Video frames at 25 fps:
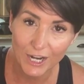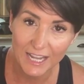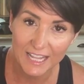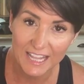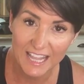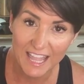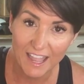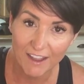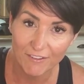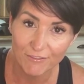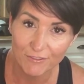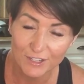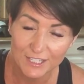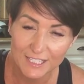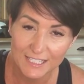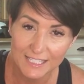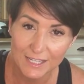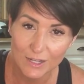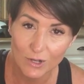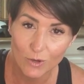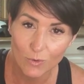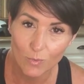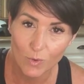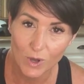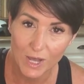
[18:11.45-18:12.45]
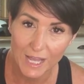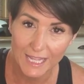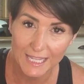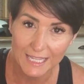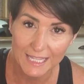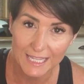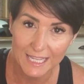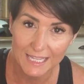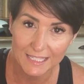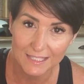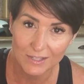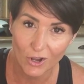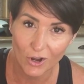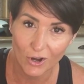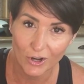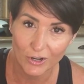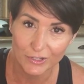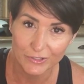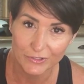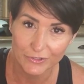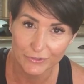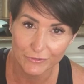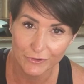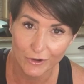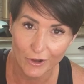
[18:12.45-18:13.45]
and every single one is hard
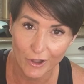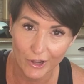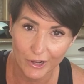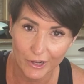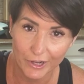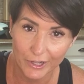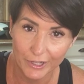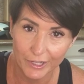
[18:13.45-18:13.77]
as a rock.